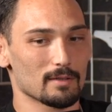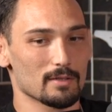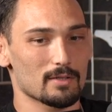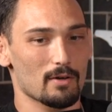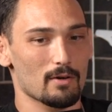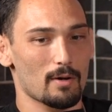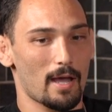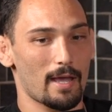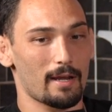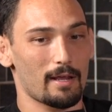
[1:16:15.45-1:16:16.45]
so
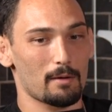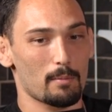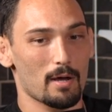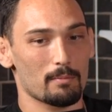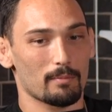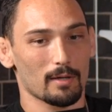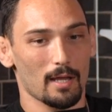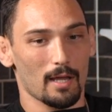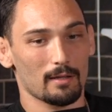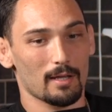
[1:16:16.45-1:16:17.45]
I had hit him up
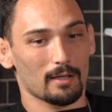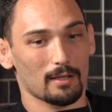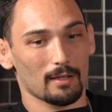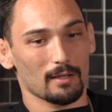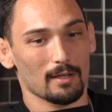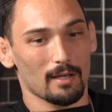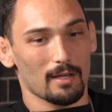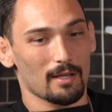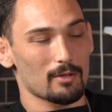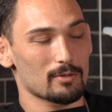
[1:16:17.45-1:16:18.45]
and, like,
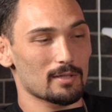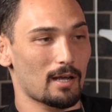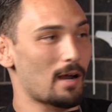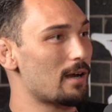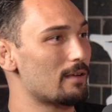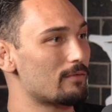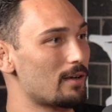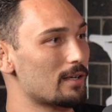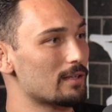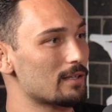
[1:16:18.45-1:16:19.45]
he was like, all right,
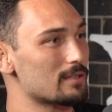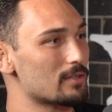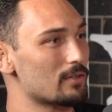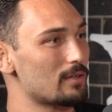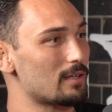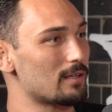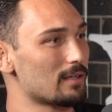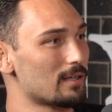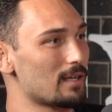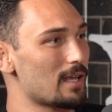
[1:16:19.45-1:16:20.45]
fuck it, let's do it.
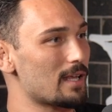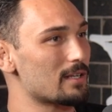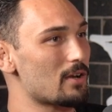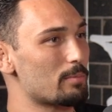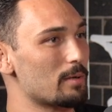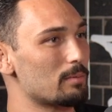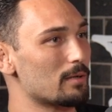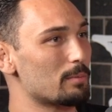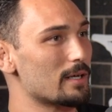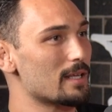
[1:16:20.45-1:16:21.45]
And, you know, people
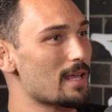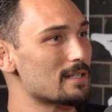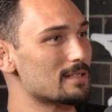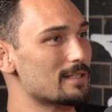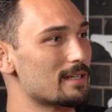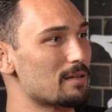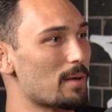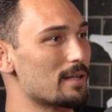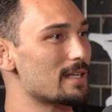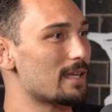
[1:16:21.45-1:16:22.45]
are pretty hesitant
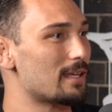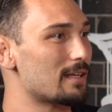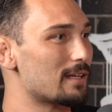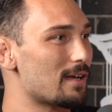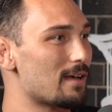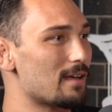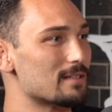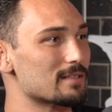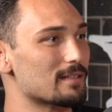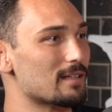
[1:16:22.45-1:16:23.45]
about taking in
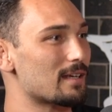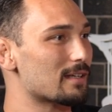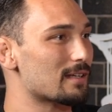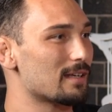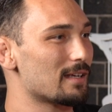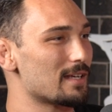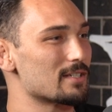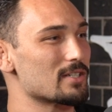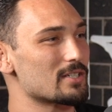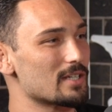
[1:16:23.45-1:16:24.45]
cuts and, like,
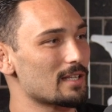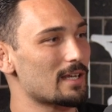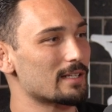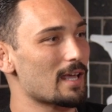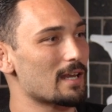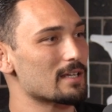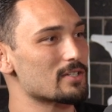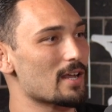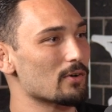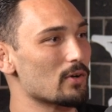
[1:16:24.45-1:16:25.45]
just shit like that in
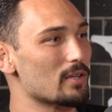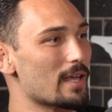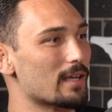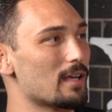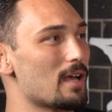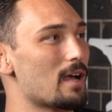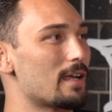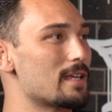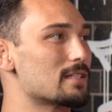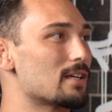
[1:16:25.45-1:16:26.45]
general. Like,
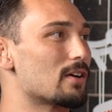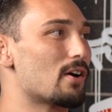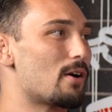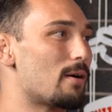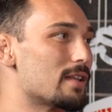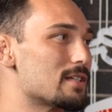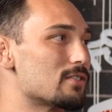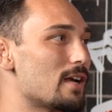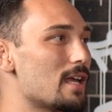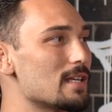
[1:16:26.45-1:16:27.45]
he's going to grow all these
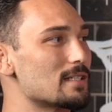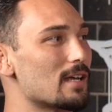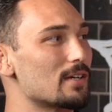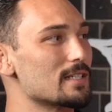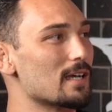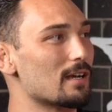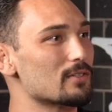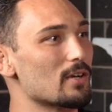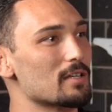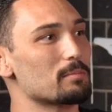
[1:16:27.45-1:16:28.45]
strains. Now he's got to
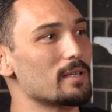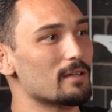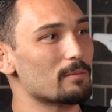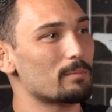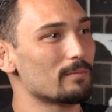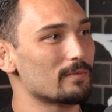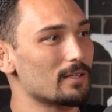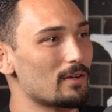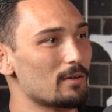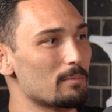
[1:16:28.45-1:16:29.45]
trust me to, you
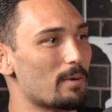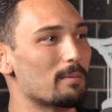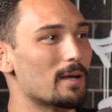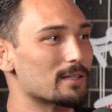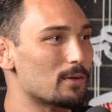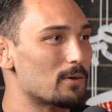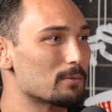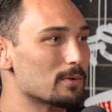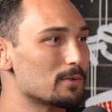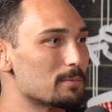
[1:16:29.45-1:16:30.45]
know, buy back the whole
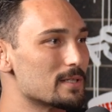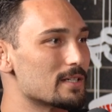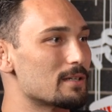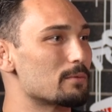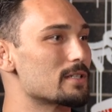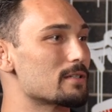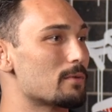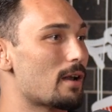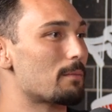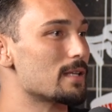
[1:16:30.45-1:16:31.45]
room and shit, which is
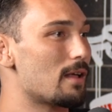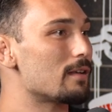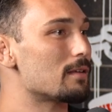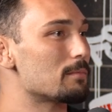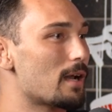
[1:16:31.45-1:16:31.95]
what I'm telling him